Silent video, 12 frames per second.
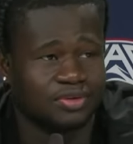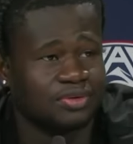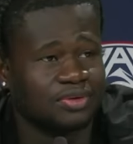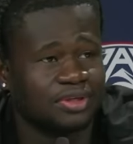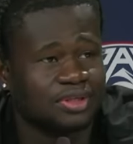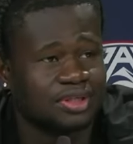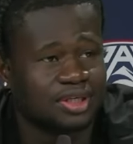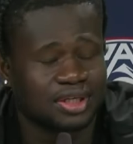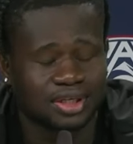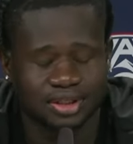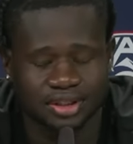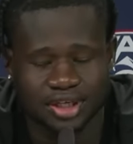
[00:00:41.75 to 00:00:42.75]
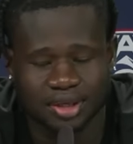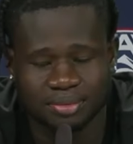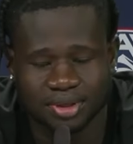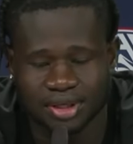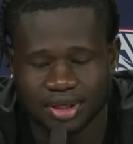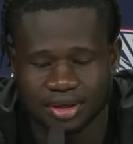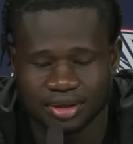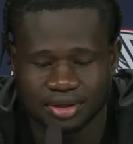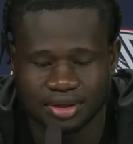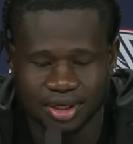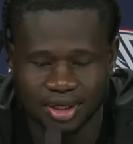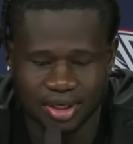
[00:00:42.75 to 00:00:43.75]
do it. And coming here,